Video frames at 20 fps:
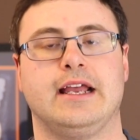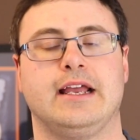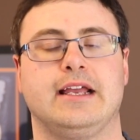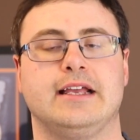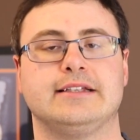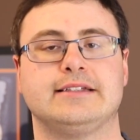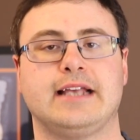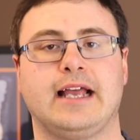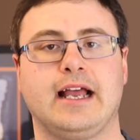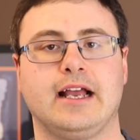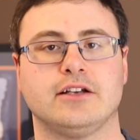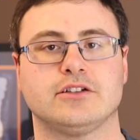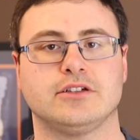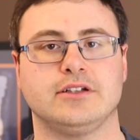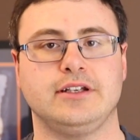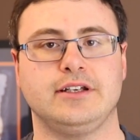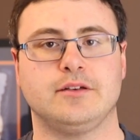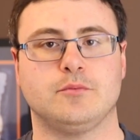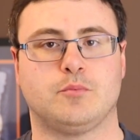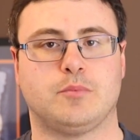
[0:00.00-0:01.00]
is
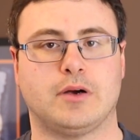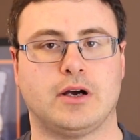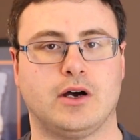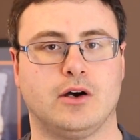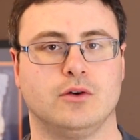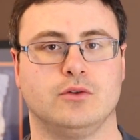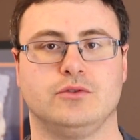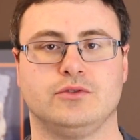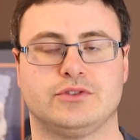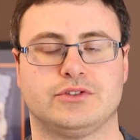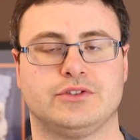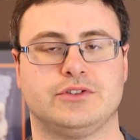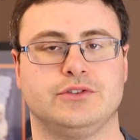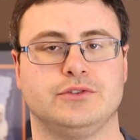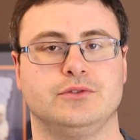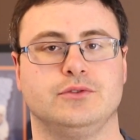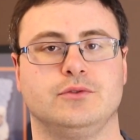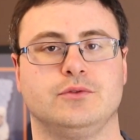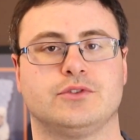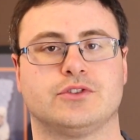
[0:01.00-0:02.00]
actually to post
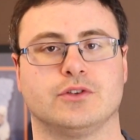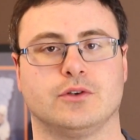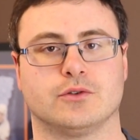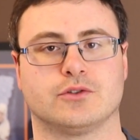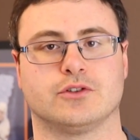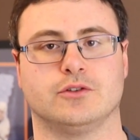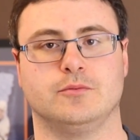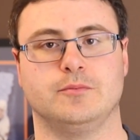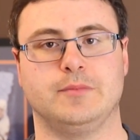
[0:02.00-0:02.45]
to social